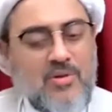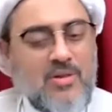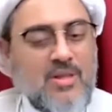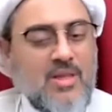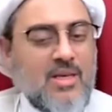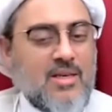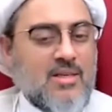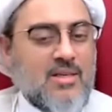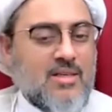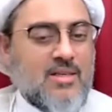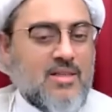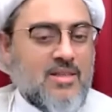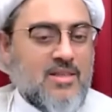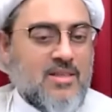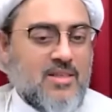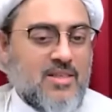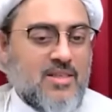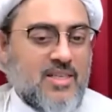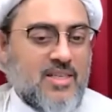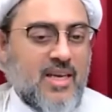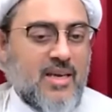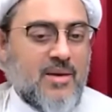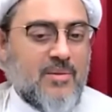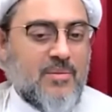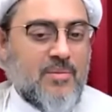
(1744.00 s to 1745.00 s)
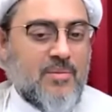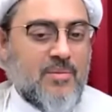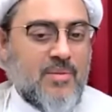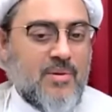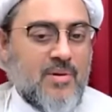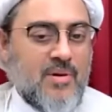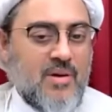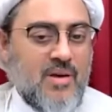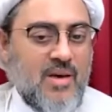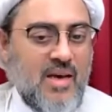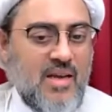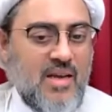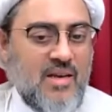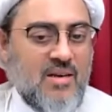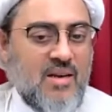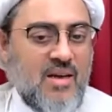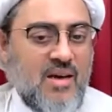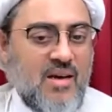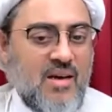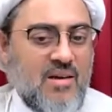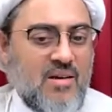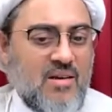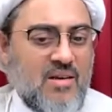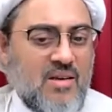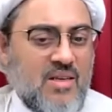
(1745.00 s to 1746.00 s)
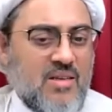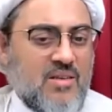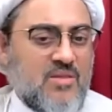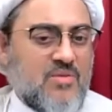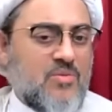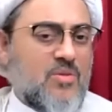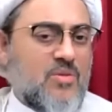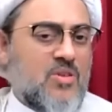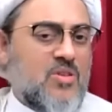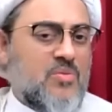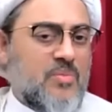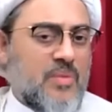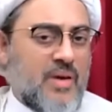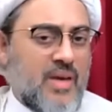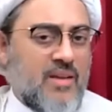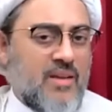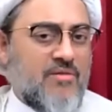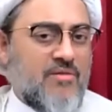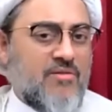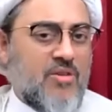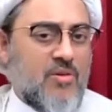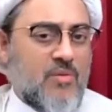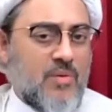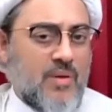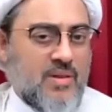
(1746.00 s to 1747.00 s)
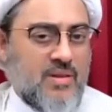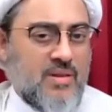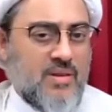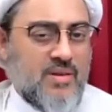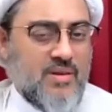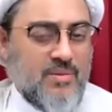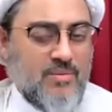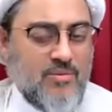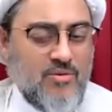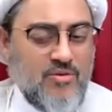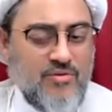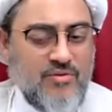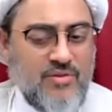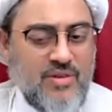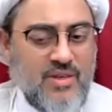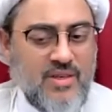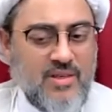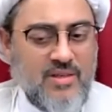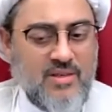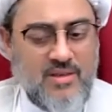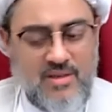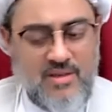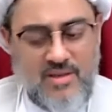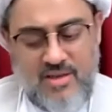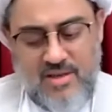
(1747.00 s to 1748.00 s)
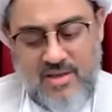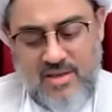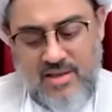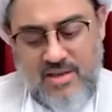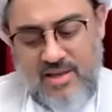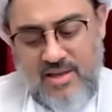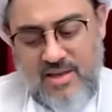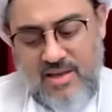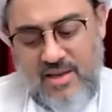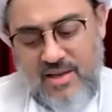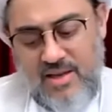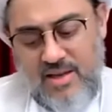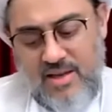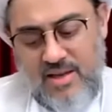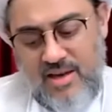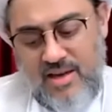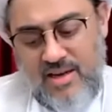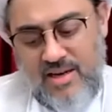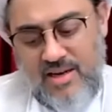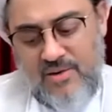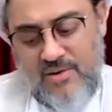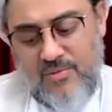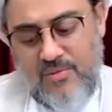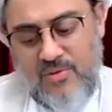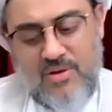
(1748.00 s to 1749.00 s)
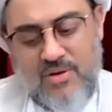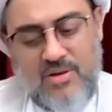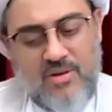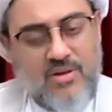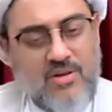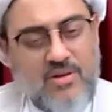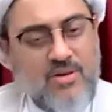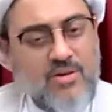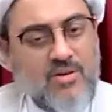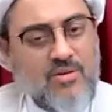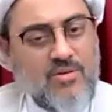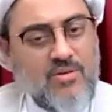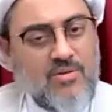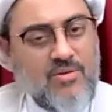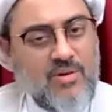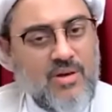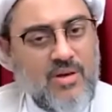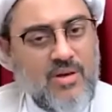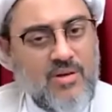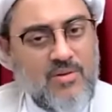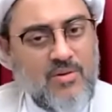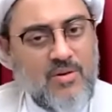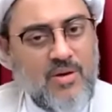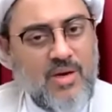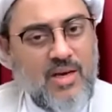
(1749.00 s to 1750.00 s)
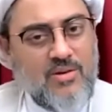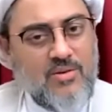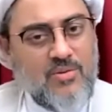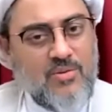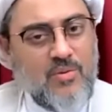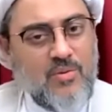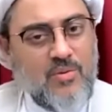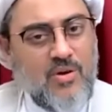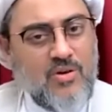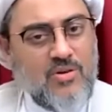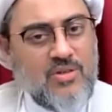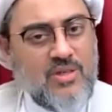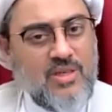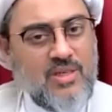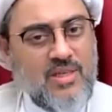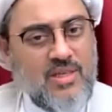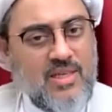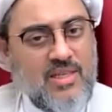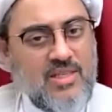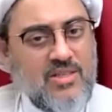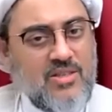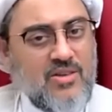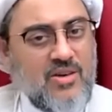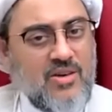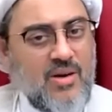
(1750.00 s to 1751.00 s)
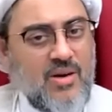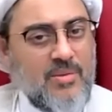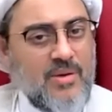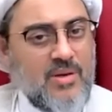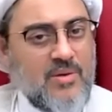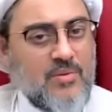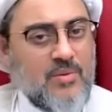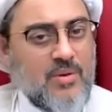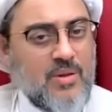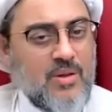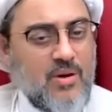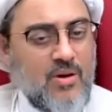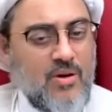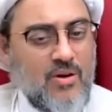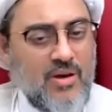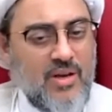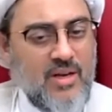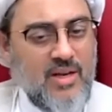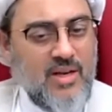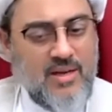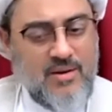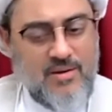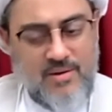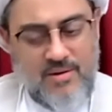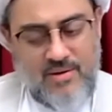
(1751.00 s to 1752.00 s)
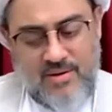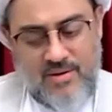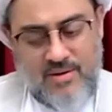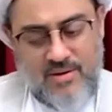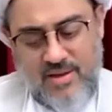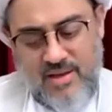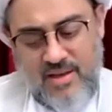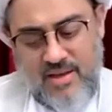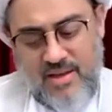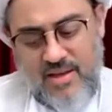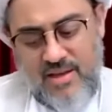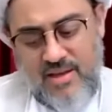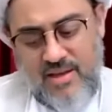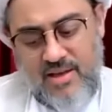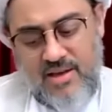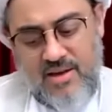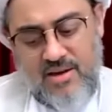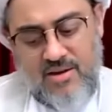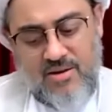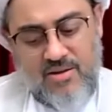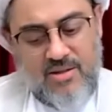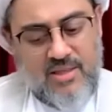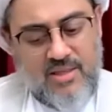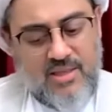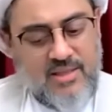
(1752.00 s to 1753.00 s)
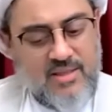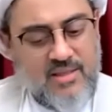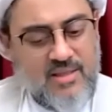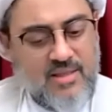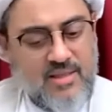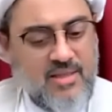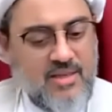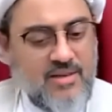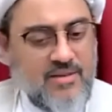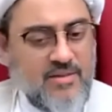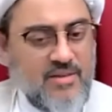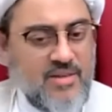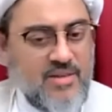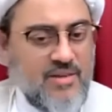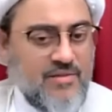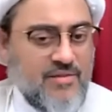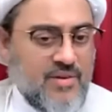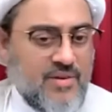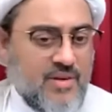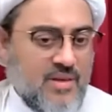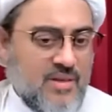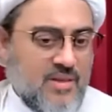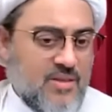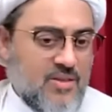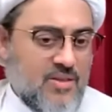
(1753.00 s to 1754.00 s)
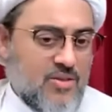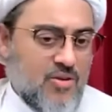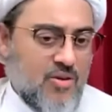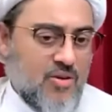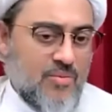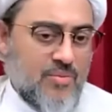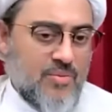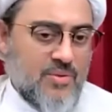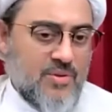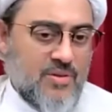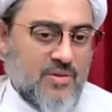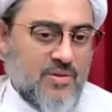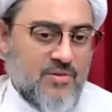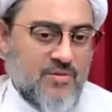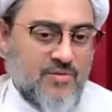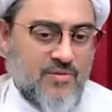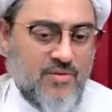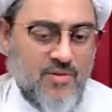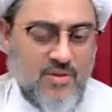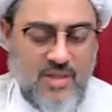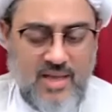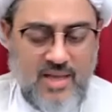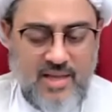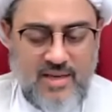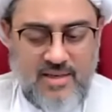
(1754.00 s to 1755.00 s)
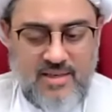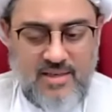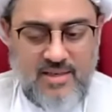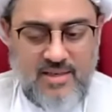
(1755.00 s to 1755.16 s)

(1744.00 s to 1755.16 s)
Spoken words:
that tape and it was painful when they removed it. And it wouldn't go. You had to wash it and scrub it with oil and all these different soaps for that